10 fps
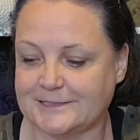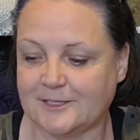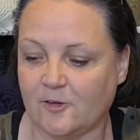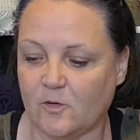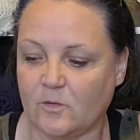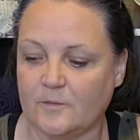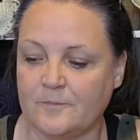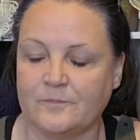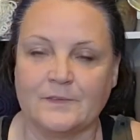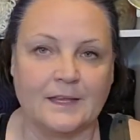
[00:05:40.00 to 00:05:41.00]
so
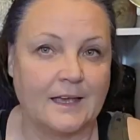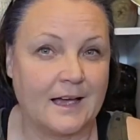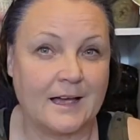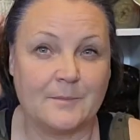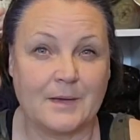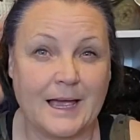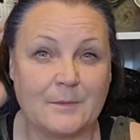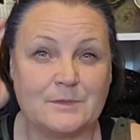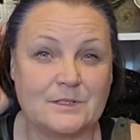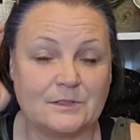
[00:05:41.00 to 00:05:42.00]
I'm
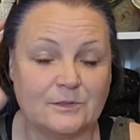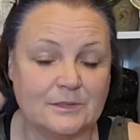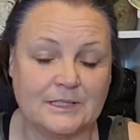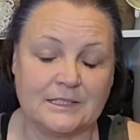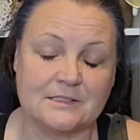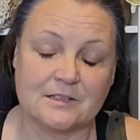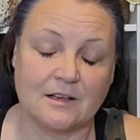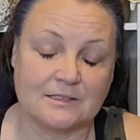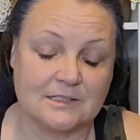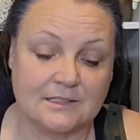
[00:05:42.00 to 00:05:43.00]
absolutely
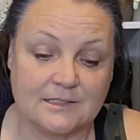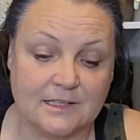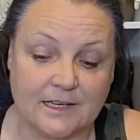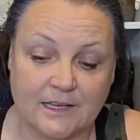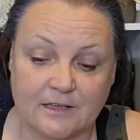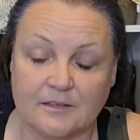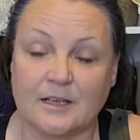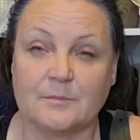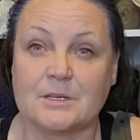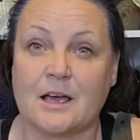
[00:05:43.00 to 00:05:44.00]
exhausted today.
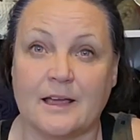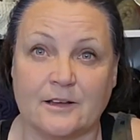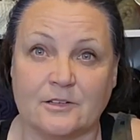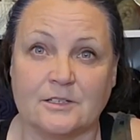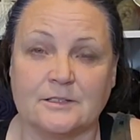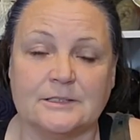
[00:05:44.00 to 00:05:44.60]
I'm tired.